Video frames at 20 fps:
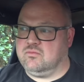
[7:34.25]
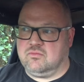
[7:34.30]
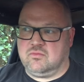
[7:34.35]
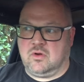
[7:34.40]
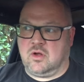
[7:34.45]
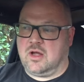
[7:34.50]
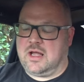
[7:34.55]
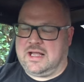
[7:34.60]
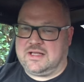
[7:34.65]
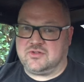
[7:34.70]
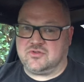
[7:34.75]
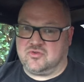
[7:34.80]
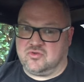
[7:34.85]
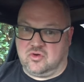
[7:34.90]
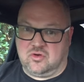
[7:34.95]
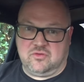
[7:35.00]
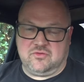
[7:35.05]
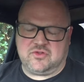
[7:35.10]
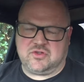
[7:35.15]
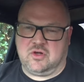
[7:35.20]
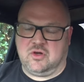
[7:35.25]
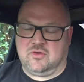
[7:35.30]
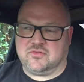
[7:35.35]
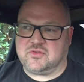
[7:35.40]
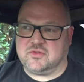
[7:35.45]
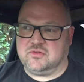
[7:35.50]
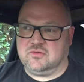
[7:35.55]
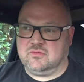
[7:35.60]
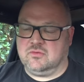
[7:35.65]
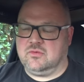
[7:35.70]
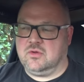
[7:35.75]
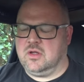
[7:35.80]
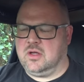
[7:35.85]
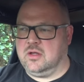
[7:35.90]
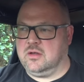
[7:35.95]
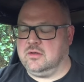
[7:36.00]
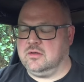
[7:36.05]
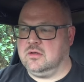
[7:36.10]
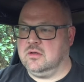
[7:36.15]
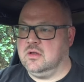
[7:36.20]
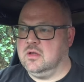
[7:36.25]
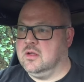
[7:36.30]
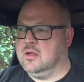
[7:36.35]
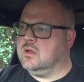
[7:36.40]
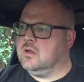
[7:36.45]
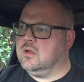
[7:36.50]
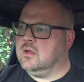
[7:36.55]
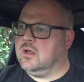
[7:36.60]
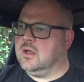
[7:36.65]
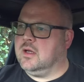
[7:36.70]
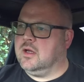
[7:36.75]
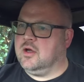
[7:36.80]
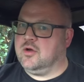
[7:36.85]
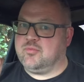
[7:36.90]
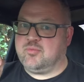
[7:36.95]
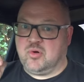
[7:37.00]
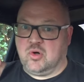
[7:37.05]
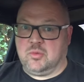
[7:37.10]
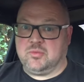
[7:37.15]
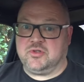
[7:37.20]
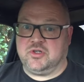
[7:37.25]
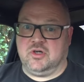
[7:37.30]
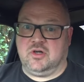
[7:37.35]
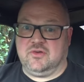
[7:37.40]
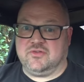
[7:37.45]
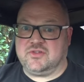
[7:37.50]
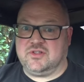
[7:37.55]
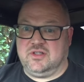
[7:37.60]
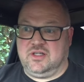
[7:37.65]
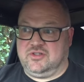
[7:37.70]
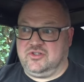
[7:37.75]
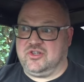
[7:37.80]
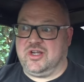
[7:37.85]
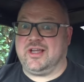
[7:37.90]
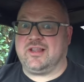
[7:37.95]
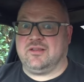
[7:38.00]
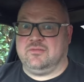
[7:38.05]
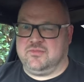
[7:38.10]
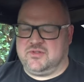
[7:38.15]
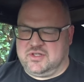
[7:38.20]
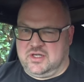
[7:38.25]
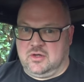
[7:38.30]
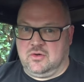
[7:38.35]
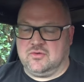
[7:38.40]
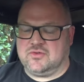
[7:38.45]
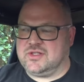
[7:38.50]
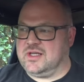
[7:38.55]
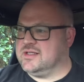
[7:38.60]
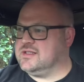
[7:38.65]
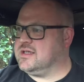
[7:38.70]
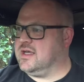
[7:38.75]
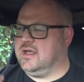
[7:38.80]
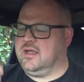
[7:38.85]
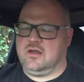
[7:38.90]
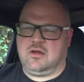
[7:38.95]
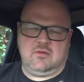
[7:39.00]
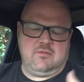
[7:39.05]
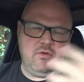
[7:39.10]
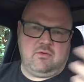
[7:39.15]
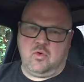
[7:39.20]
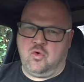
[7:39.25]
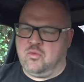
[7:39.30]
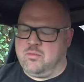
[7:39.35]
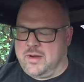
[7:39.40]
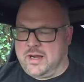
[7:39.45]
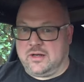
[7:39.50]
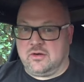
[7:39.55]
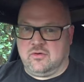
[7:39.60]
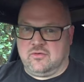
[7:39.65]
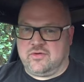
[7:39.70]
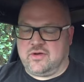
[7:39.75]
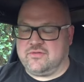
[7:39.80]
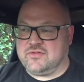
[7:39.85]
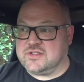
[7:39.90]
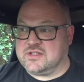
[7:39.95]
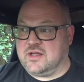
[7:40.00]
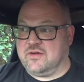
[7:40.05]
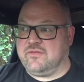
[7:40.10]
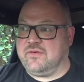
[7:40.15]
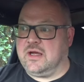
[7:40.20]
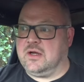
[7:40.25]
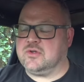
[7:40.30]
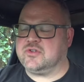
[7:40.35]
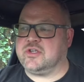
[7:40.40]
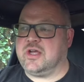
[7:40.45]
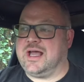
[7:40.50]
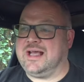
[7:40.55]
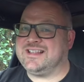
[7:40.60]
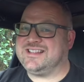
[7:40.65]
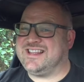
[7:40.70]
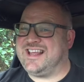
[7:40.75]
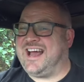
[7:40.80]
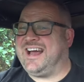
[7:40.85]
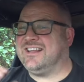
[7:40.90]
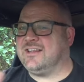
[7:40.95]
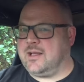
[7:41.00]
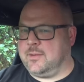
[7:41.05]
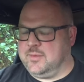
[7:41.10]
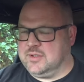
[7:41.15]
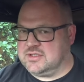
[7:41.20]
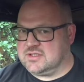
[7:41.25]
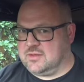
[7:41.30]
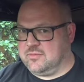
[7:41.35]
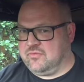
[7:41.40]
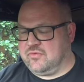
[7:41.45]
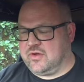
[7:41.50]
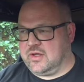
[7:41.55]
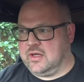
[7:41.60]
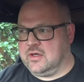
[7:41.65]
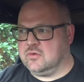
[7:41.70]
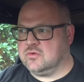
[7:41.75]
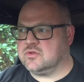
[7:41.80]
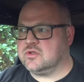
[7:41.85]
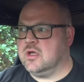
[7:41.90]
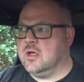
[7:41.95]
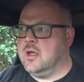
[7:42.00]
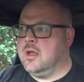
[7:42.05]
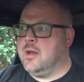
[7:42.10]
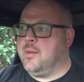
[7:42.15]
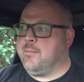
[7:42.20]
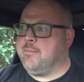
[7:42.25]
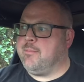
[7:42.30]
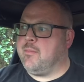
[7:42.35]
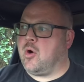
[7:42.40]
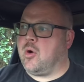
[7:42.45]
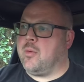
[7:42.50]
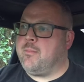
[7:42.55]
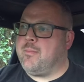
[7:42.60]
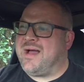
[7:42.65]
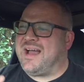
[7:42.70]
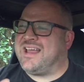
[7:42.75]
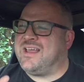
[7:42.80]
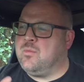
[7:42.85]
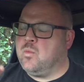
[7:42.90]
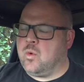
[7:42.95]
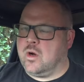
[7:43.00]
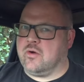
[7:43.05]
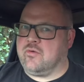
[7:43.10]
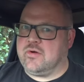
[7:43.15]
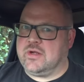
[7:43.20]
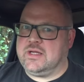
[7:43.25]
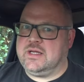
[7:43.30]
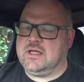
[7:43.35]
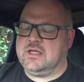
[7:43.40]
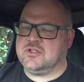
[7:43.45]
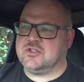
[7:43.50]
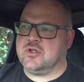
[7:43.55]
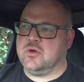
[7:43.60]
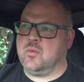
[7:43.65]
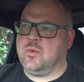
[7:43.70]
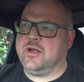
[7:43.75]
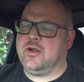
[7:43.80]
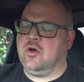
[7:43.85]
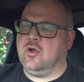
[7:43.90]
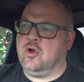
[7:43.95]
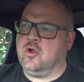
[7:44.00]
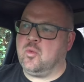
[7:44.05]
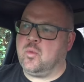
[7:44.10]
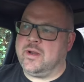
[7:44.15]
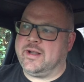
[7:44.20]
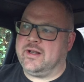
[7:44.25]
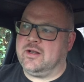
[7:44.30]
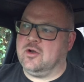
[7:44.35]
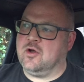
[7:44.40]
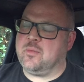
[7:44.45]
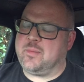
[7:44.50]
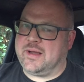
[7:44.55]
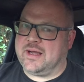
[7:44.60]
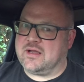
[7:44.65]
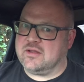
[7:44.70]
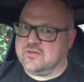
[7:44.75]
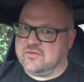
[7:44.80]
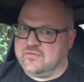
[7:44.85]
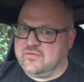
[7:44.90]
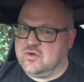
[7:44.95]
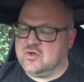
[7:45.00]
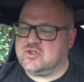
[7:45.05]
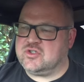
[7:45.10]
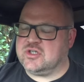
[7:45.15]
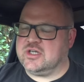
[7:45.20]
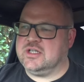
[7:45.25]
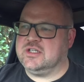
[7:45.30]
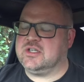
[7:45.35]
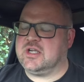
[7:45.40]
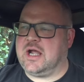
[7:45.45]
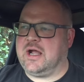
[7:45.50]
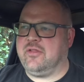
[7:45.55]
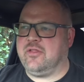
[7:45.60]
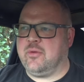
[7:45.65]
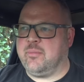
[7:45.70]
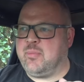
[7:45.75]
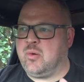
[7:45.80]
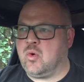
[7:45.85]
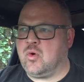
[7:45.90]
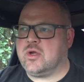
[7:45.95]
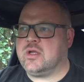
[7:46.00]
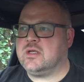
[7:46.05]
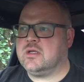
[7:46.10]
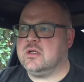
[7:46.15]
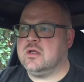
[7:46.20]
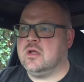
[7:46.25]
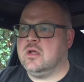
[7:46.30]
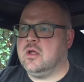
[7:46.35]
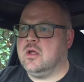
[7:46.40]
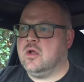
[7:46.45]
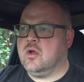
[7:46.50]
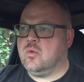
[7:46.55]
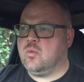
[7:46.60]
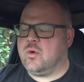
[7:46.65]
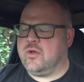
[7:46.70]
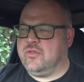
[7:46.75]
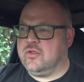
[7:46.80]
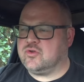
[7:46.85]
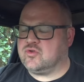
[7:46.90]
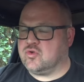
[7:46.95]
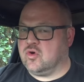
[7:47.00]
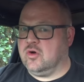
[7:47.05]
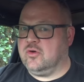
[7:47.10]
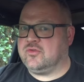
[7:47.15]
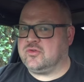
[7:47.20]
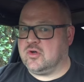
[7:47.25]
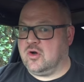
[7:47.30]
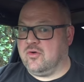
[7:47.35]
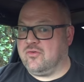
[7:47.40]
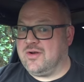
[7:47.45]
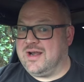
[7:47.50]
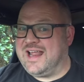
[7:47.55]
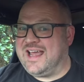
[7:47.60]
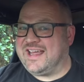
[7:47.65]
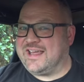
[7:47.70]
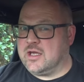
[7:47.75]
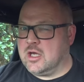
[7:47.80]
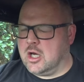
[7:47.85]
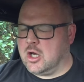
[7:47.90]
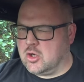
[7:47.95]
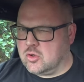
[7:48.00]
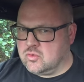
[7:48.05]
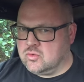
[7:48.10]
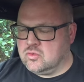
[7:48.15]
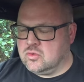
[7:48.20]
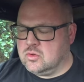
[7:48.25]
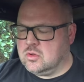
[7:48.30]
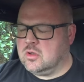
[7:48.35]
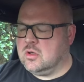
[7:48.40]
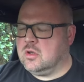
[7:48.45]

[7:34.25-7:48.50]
like as drive shafts and and uh, prop shafts eject themselves, they take all manner of other stuff out. So has that damaged something else? My main worry is that when I look, went and looked back at the footage, at the point when the drive shaft let go,